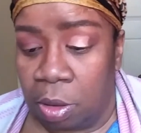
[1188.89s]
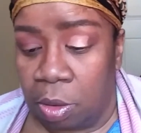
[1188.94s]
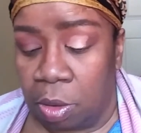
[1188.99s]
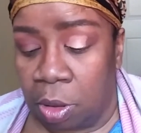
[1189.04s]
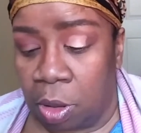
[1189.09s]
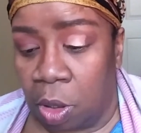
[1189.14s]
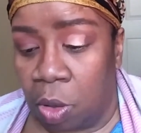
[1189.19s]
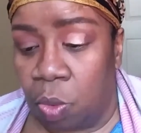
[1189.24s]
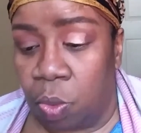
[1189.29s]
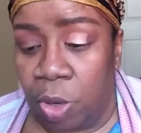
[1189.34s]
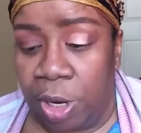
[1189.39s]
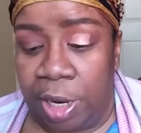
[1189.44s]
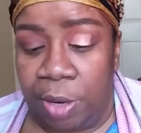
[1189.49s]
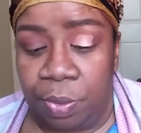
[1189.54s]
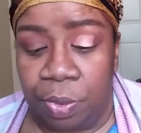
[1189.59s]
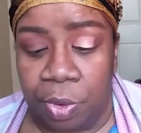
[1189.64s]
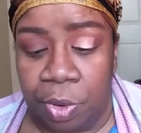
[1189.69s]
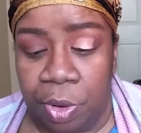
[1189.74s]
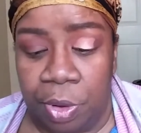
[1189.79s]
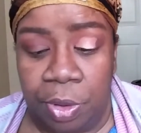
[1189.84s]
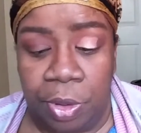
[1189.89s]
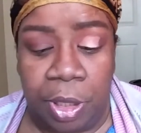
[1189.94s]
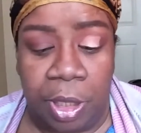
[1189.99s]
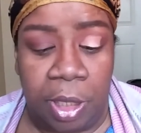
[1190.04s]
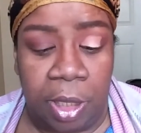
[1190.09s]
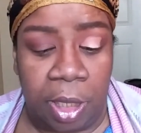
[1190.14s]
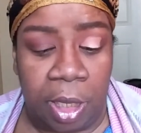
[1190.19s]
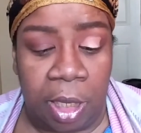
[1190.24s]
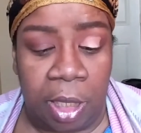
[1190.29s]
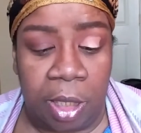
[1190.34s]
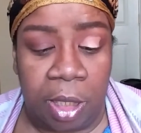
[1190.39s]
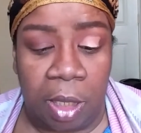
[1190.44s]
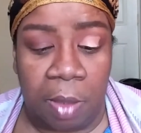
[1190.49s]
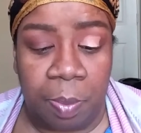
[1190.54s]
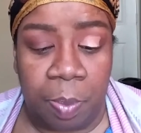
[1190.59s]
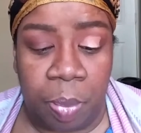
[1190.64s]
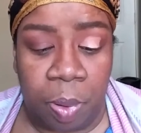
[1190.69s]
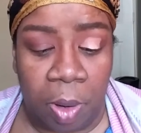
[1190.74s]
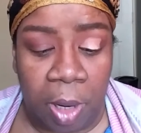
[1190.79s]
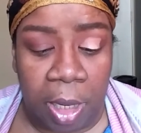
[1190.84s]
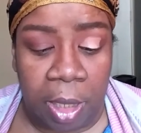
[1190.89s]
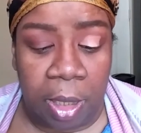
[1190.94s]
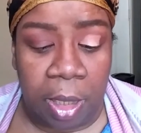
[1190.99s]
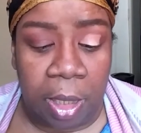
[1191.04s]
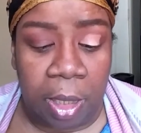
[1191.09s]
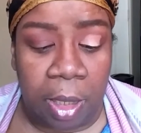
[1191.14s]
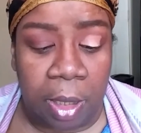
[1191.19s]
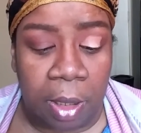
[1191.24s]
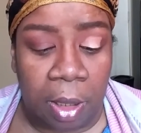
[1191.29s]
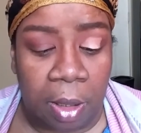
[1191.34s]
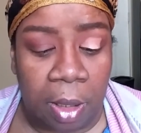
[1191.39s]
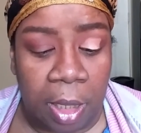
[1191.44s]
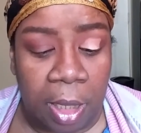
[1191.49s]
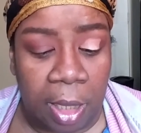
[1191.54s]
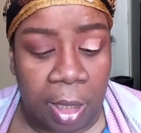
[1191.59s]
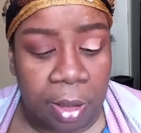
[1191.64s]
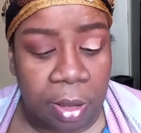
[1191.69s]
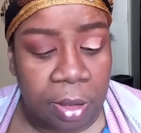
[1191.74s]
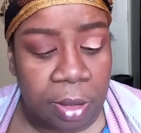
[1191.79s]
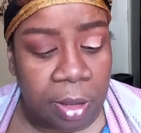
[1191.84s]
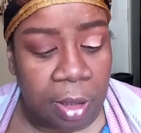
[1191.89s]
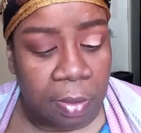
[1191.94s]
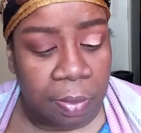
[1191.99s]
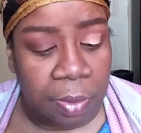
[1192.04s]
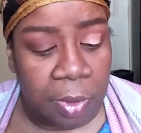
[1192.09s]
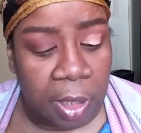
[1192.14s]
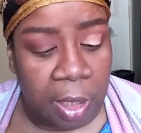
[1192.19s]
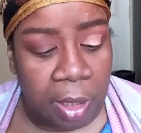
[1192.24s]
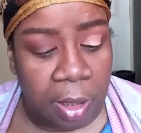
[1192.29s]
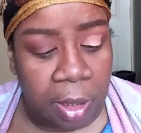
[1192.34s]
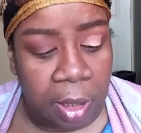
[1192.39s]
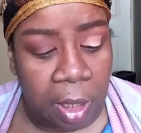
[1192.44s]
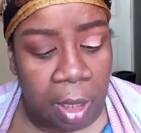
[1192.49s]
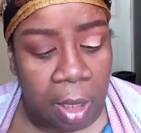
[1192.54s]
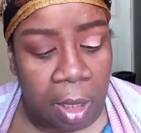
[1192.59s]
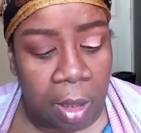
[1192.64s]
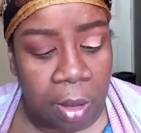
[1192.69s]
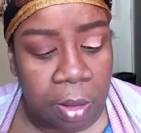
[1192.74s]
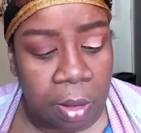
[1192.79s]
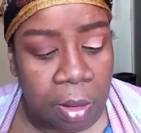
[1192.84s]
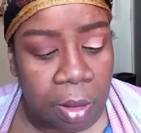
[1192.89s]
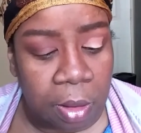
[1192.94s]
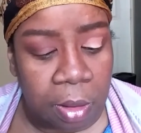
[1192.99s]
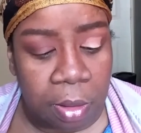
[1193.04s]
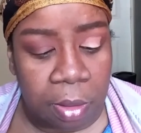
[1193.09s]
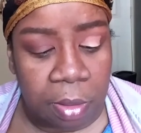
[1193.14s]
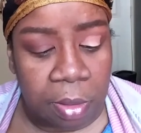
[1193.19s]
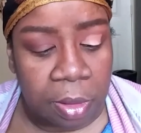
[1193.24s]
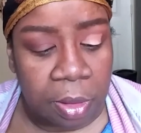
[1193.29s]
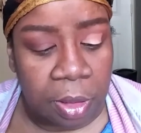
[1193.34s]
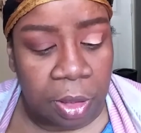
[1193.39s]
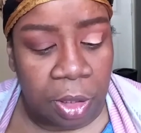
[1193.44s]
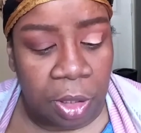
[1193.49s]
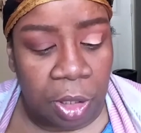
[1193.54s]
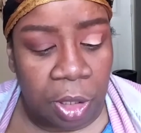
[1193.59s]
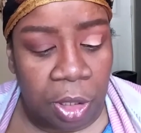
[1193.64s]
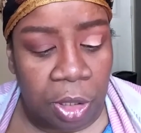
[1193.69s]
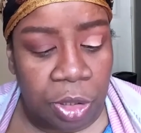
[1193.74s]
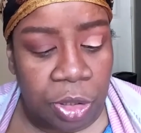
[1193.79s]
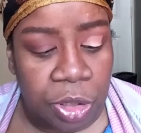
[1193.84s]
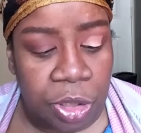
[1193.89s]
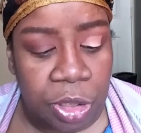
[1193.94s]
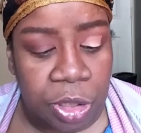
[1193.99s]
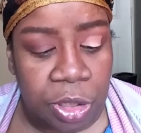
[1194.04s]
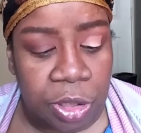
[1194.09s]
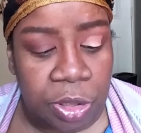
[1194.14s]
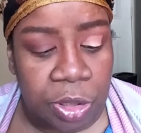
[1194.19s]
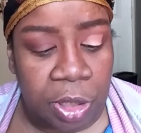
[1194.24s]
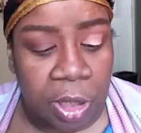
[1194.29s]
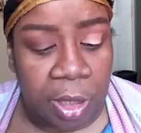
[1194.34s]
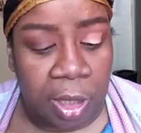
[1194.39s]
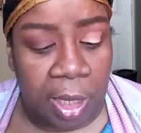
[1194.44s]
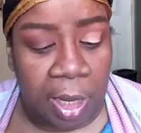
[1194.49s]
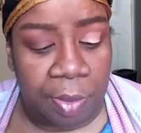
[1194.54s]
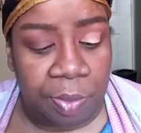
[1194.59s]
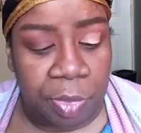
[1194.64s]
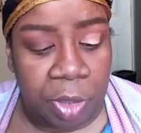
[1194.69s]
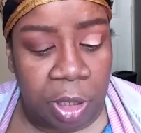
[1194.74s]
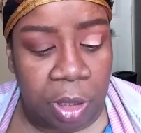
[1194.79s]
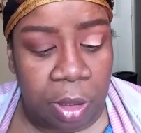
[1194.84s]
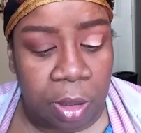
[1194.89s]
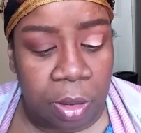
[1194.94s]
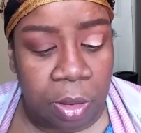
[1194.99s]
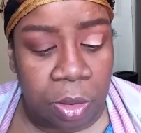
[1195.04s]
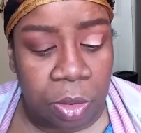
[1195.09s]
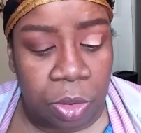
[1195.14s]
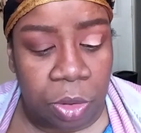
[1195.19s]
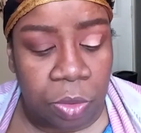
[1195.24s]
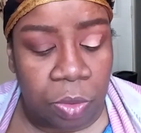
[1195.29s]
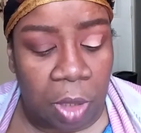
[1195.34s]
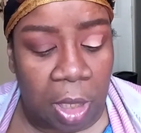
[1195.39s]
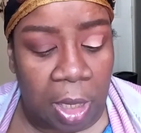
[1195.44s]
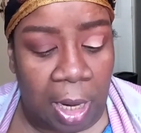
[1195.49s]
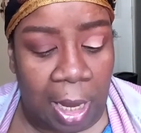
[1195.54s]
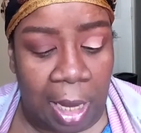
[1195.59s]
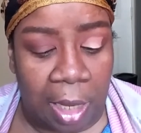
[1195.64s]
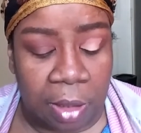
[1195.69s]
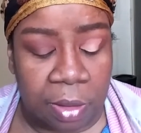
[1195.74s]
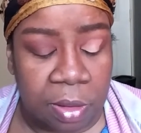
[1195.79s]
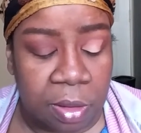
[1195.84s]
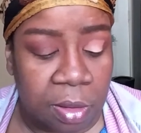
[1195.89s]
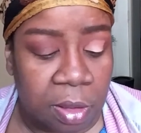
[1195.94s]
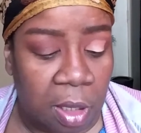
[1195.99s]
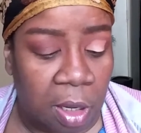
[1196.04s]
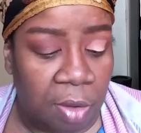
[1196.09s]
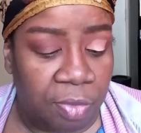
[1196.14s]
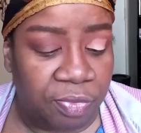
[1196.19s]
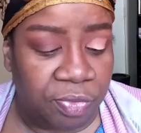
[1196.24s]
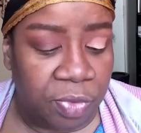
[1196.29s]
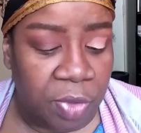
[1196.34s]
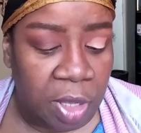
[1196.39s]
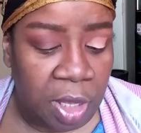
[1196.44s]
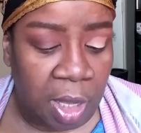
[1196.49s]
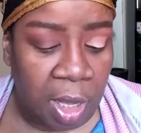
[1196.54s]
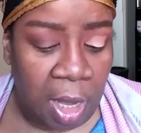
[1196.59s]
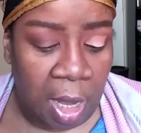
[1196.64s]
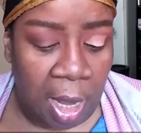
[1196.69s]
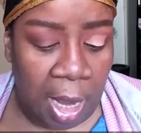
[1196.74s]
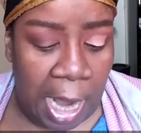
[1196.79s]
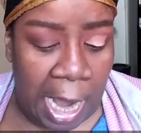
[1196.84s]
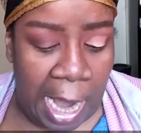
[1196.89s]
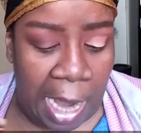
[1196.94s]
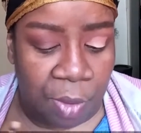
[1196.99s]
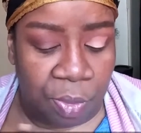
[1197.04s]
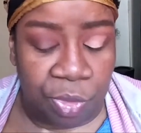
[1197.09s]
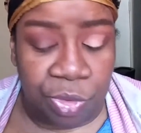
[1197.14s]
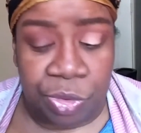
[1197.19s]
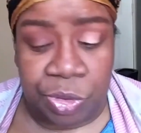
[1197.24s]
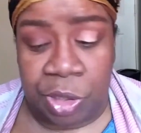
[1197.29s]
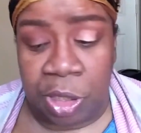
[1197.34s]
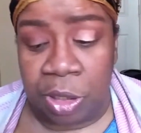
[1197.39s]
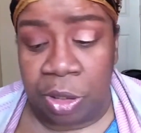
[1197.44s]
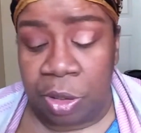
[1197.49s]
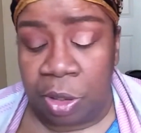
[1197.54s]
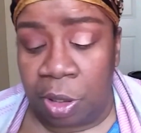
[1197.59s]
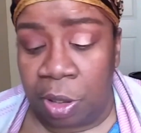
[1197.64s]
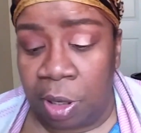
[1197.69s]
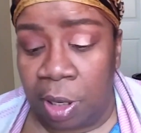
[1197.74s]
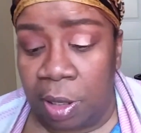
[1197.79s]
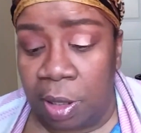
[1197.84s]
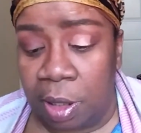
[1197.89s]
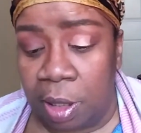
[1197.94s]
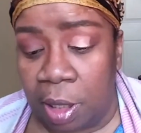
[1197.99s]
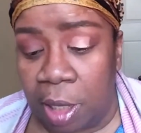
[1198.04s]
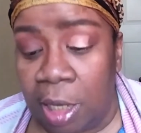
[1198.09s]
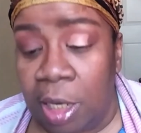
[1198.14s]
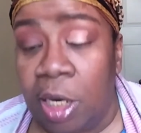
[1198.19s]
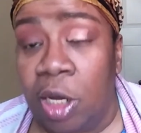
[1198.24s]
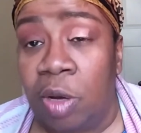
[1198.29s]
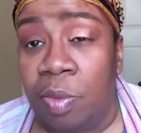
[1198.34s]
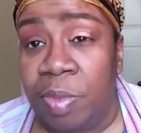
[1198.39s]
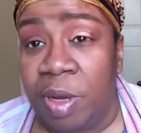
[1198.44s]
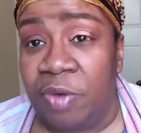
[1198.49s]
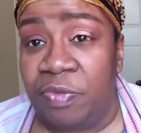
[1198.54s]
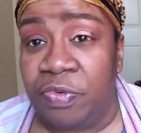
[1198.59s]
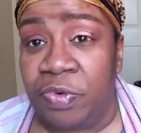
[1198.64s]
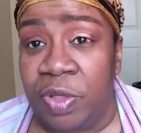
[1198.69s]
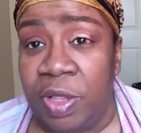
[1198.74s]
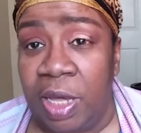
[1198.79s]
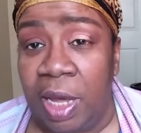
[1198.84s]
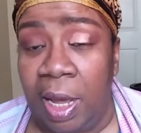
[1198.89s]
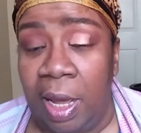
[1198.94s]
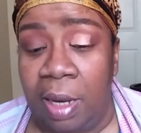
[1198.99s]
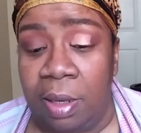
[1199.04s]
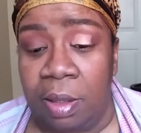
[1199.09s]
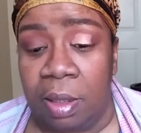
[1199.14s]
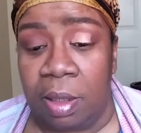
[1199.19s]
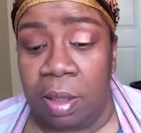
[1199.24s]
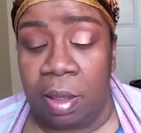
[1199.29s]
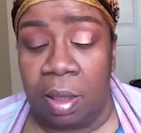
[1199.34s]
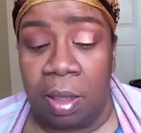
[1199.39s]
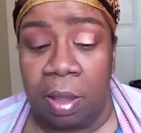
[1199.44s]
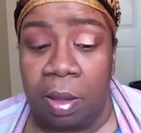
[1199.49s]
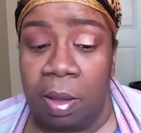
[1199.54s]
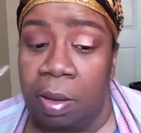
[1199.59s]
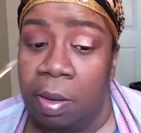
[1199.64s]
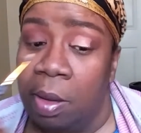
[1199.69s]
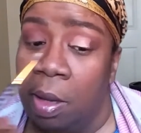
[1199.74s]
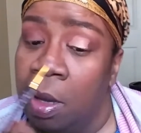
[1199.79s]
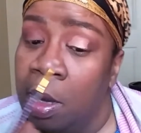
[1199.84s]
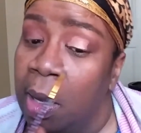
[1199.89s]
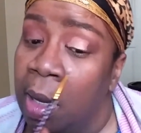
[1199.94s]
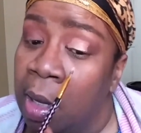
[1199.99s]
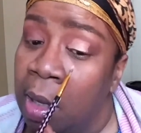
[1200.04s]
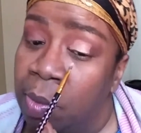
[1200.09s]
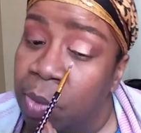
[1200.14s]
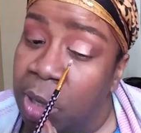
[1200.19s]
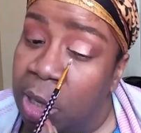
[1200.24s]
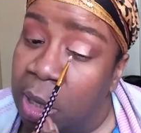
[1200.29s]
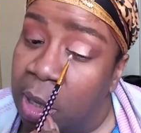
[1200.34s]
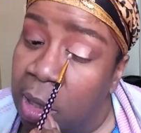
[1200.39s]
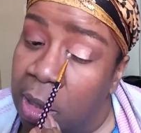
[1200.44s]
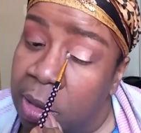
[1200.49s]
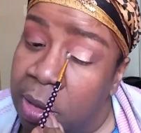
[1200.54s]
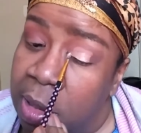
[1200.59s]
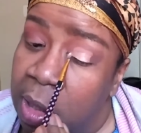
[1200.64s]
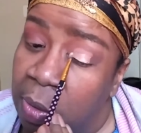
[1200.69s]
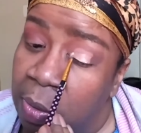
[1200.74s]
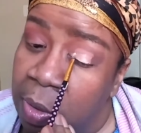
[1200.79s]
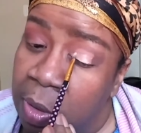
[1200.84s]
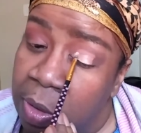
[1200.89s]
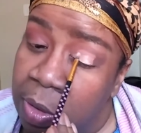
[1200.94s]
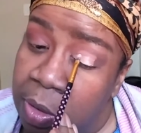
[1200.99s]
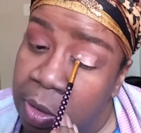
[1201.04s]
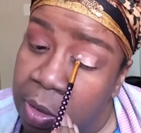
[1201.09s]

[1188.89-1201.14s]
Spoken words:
go wayward, end up pregnant, and all kind of stuff like that. She just didn't let me do a lot of stuff. I resented her a little bit for that because there were